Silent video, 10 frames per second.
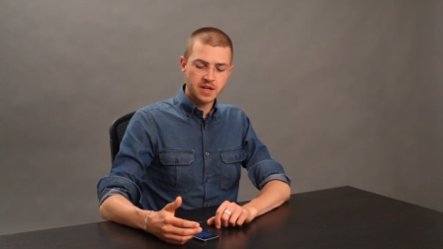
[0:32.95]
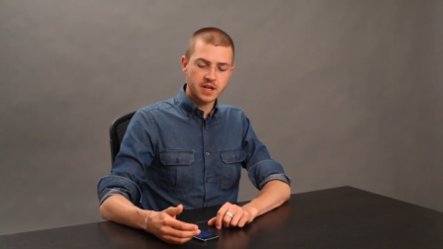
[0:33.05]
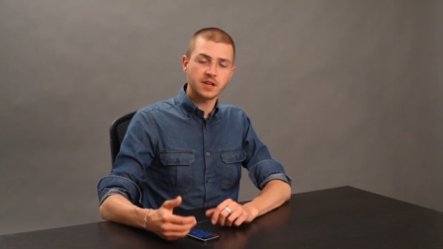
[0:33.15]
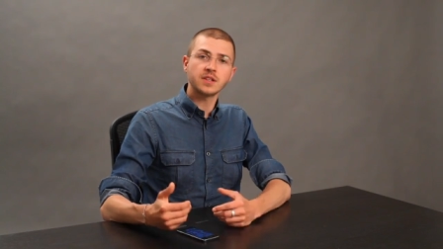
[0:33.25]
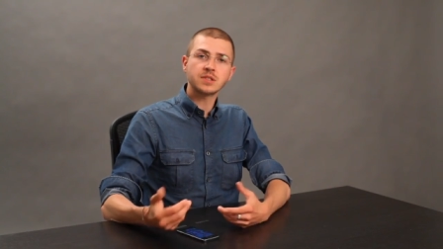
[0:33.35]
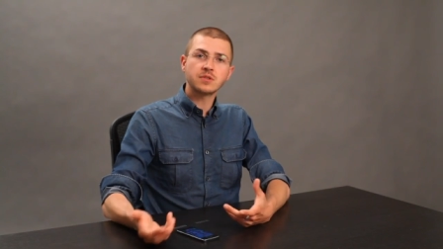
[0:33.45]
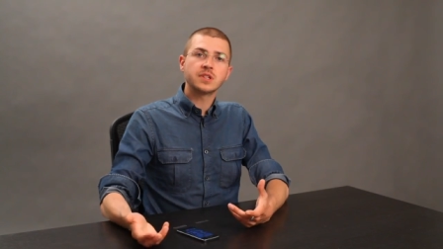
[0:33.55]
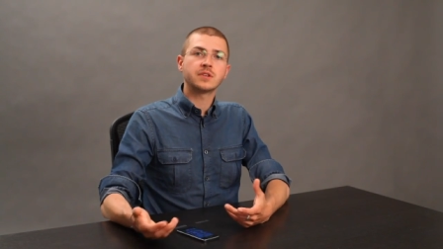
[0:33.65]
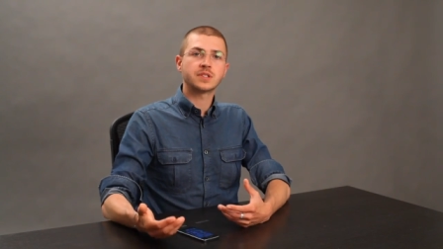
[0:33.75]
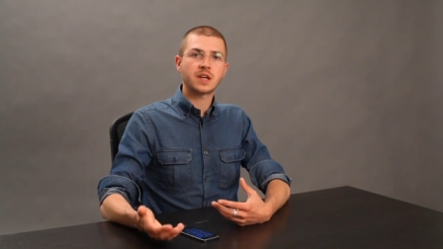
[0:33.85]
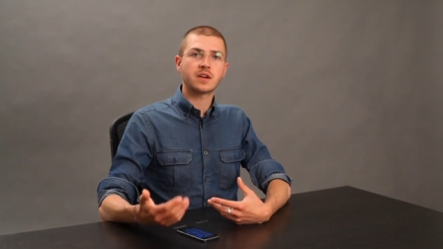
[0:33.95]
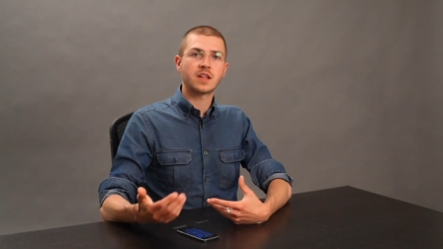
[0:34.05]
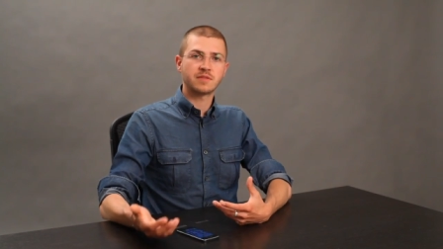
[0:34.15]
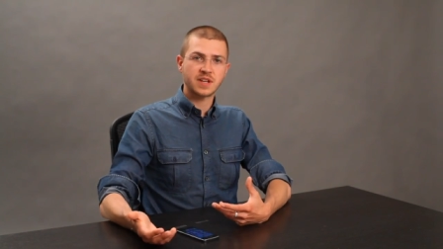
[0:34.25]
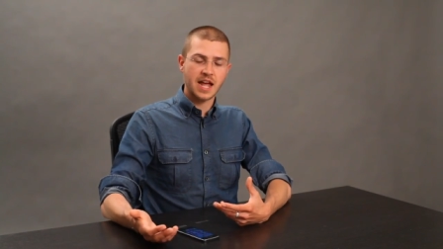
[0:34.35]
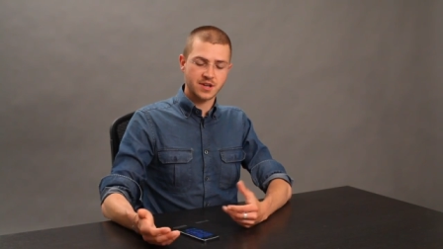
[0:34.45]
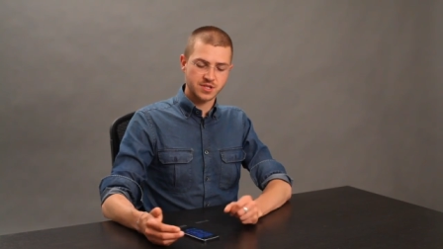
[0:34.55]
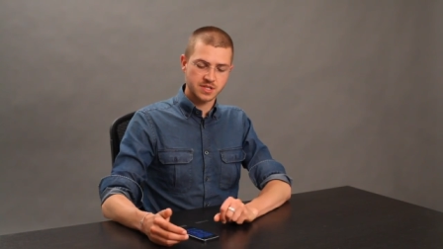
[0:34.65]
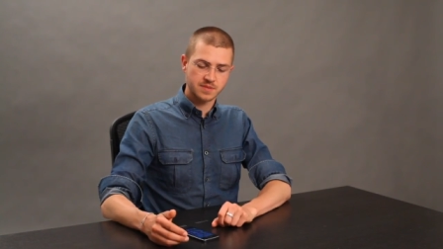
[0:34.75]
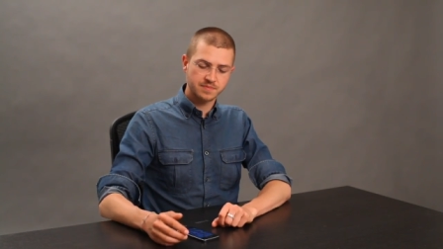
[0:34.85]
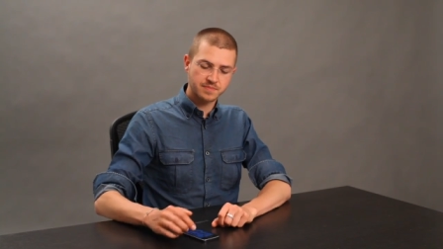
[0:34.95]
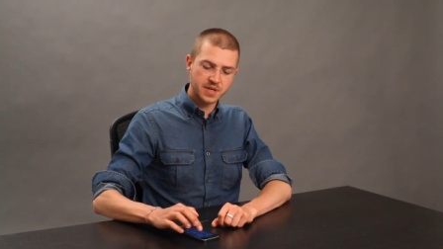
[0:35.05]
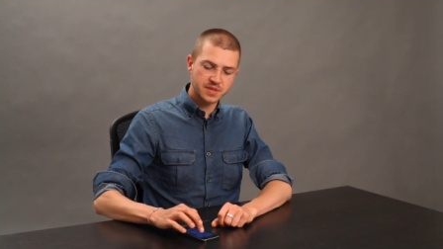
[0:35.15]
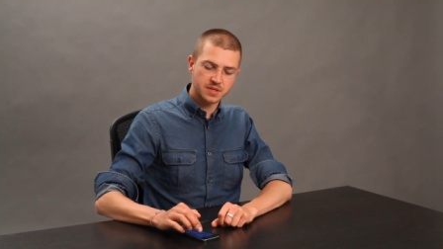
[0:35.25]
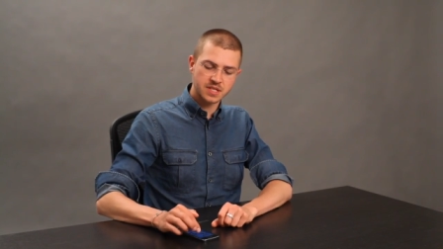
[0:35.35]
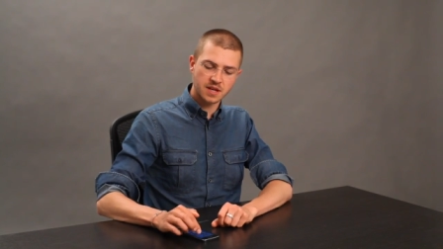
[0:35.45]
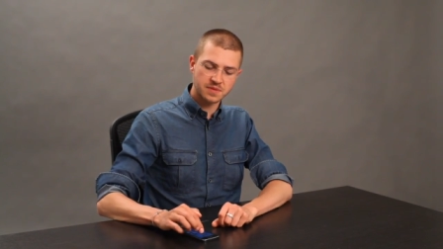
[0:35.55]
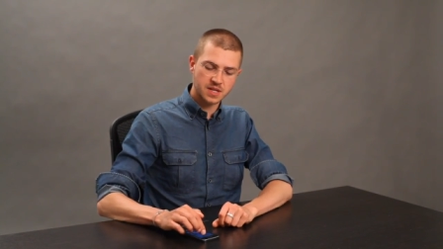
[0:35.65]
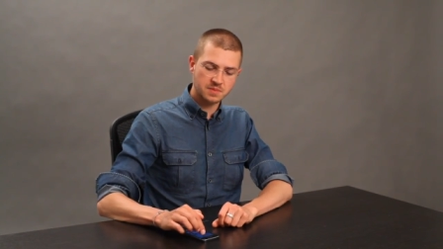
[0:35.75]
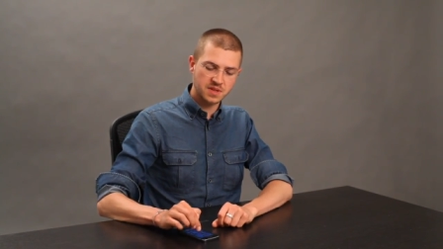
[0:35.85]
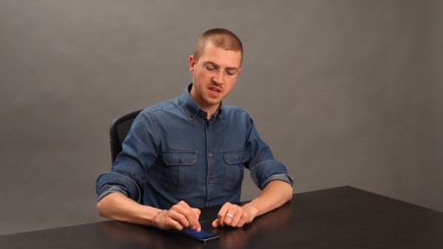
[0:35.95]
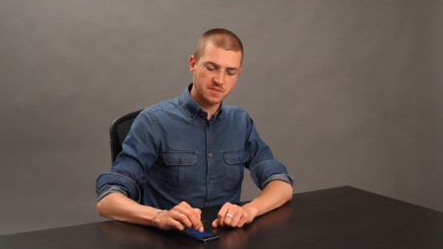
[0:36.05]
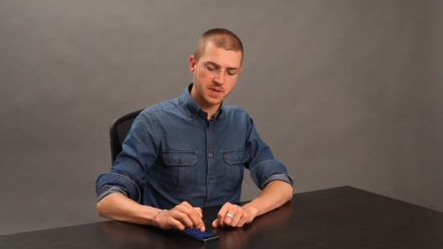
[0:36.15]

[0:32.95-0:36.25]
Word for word: it also clears out a lot of caches, but there's stuff that can be left